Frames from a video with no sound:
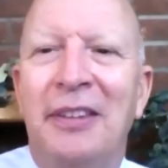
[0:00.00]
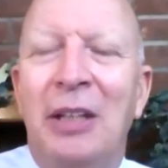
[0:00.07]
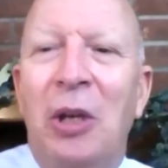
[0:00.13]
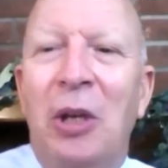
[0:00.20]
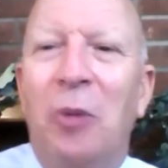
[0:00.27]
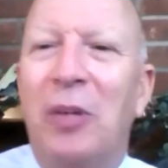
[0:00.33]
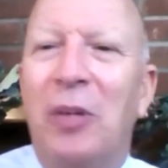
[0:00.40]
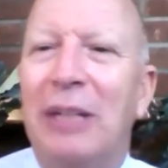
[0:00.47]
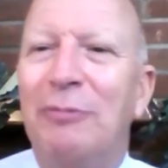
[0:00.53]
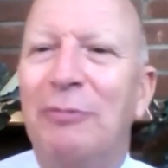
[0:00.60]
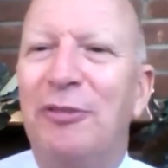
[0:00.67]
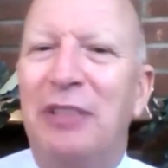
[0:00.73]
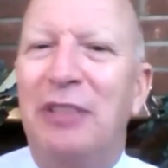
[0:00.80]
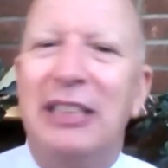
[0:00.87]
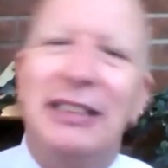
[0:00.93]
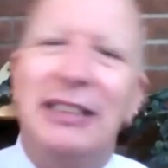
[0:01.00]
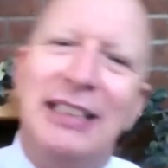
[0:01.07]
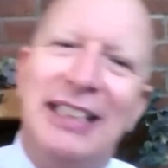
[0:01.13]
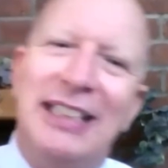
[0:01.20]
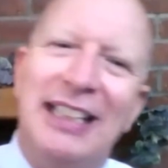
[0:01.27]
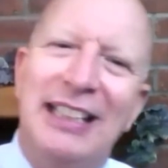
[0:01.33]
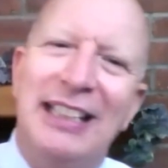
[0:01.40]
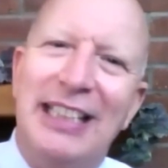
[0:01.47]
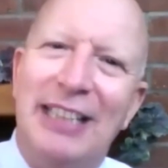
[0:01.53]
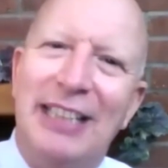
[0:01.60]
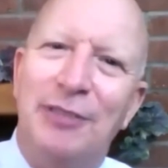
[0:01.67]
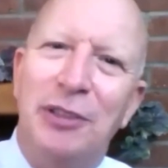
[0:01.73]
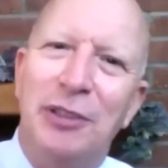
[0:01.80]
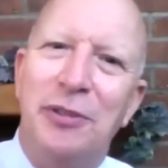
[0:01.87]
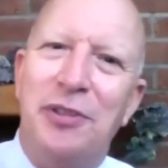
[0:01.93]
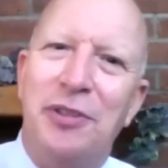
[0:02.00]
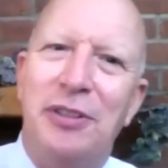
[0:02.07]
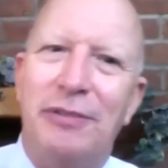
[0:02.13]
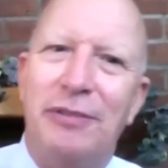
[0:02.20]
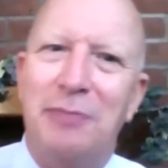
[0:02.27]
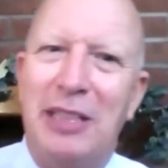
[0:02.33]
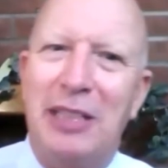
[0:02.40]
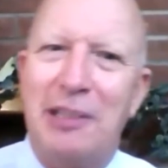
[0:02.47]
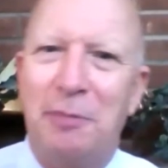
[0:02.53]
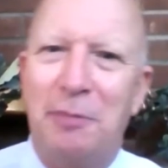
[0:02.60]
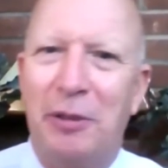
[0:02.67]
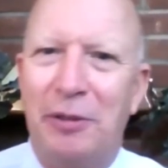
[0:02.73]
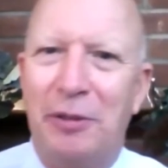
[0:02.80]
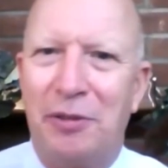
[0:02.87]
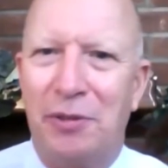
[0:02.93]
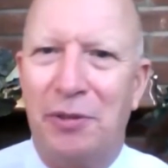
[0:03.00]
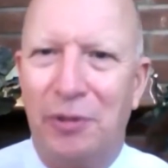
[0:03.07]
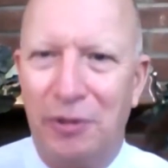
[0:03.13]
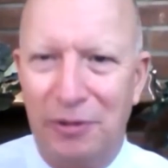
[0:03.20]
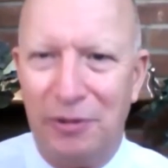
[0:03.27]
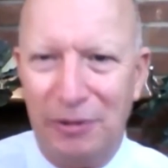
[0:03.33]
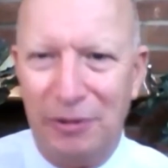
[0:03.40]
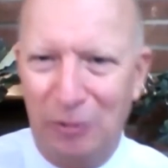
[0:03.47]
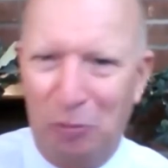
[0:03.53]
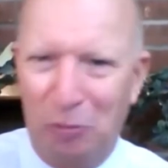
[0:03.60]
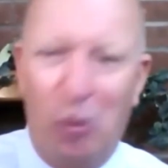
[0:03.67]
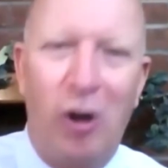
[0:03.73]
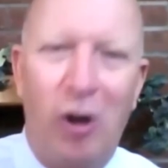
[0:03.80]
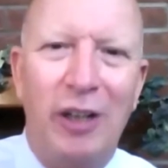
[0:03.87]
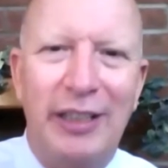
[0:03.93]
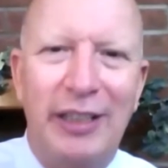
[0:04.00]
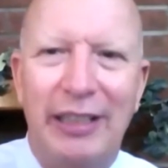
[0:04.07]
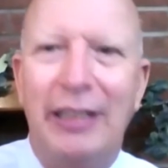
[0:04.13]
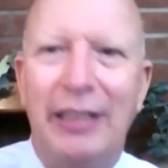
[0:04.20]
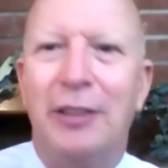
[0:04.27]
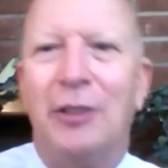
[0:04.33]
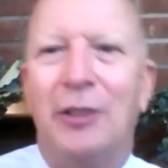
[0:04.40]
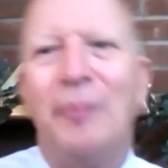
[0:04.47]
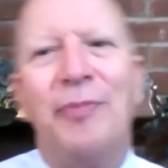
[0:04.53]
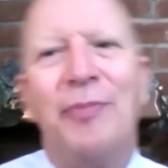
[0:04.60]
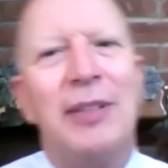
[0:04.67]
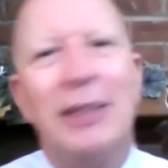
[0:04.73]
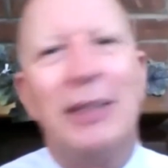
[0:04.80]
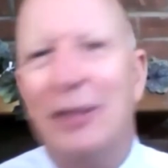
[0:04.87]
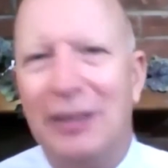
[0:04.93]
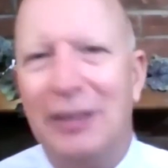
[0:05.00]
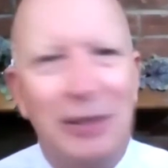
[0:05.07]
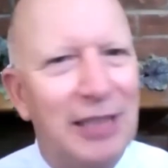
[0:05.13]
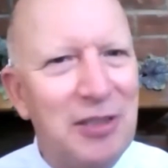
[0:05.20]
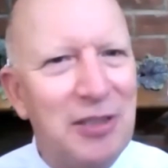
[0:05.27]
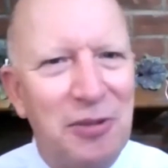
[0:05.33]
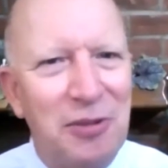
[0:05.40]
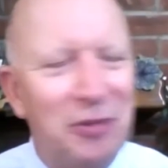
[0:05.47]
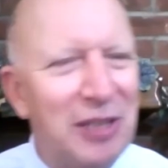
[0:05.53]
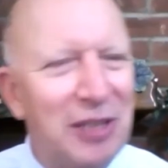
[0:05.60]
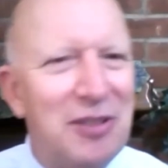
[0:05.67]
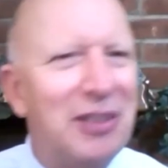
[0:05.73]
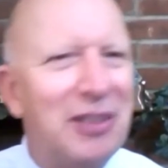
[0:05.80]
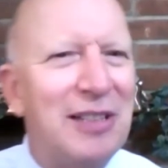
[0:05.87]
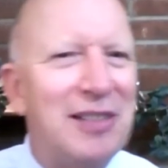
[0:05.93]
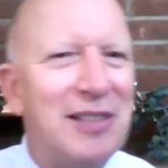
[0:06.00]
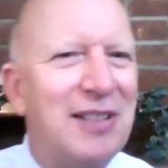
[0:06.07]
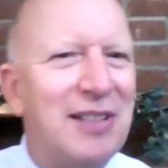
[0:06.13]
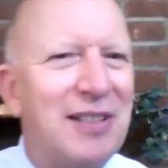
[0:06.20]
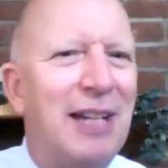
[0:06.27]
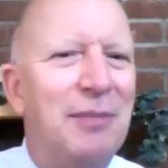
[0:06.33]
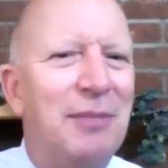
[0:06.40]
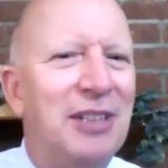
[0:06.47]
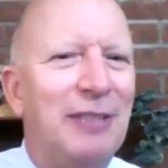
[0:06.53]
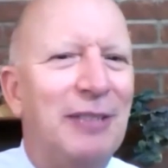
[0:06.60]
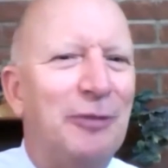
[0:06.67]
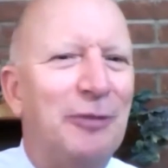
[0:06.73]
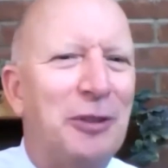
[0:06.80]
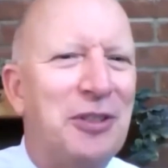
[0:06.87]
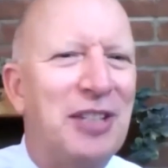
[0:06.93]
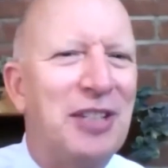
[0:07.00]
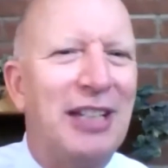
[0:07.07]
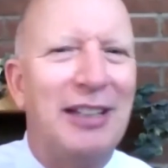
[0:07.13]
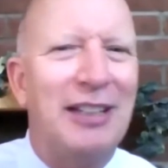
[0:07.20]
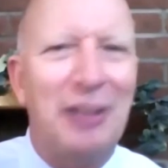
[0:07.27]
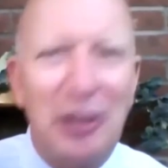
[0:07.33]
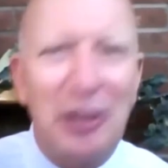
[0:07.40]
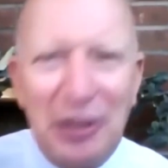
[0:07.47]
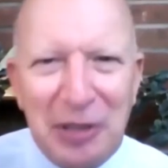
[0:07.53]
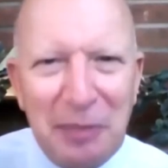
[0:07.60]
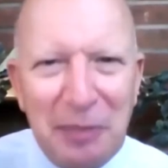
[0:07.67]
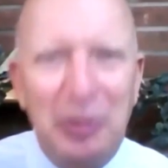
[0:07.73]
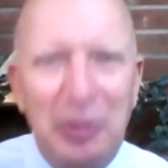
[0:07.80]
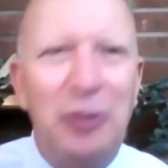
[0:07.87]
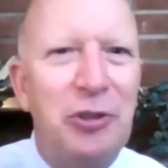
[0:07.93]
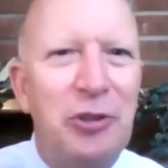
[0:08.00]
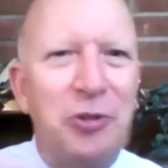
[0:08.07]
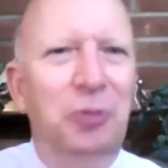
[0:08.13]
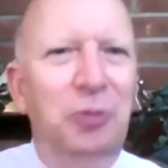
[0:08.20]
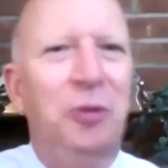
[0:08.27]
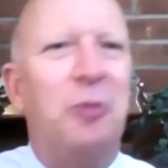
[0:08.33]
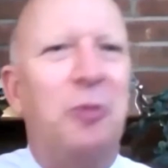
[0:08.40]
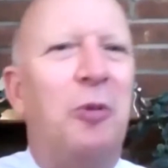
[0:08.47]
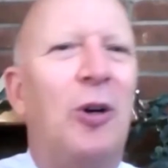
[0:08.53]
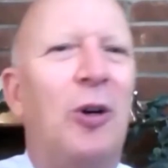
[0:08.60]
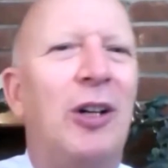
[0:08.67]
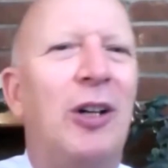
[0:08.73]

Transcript: What I'm finding in the evolution of my spiritual walk here, let's examine that for a second. The spiritual walk